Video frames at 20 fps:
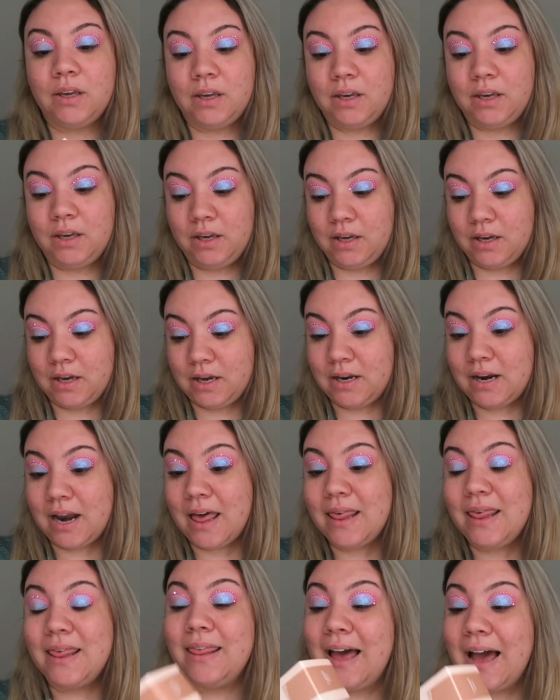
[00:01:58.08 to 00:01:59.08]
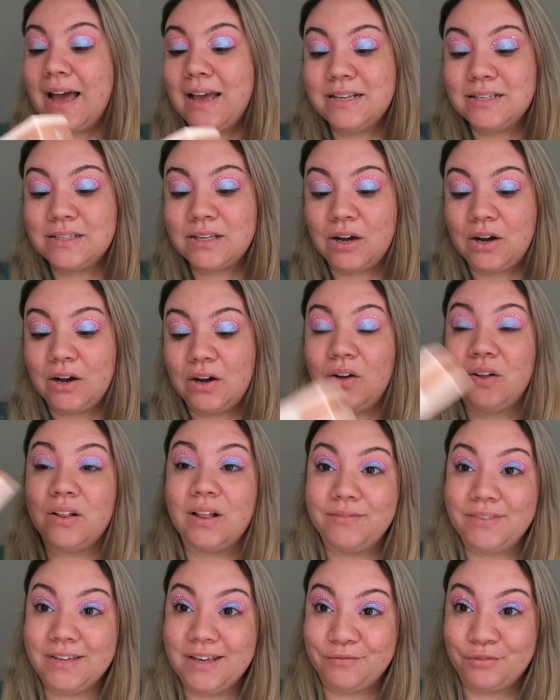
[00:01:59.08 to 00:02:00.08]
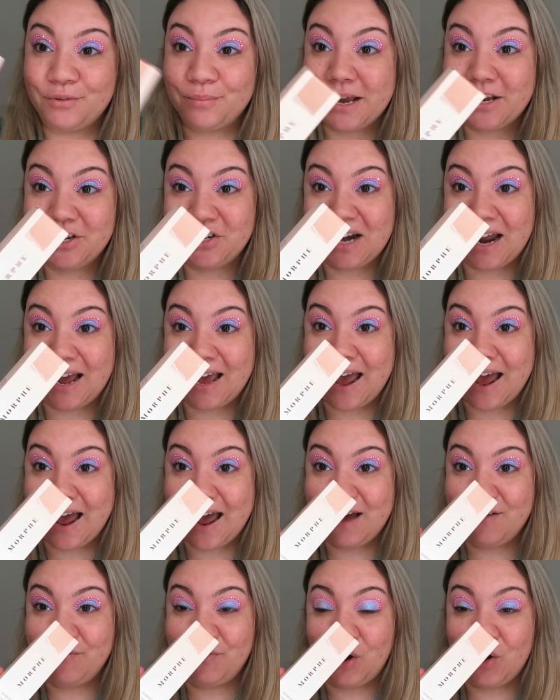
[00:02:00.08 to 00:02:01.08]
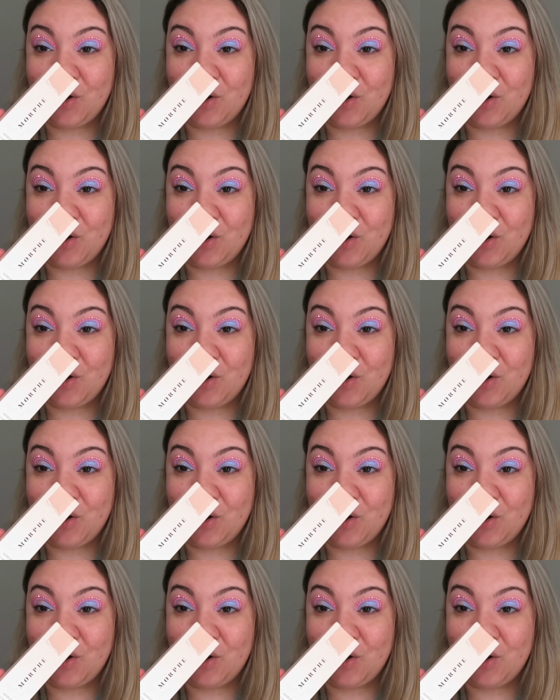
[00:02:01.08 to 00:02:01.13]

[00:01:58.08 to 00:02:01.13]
And that is all of the information I have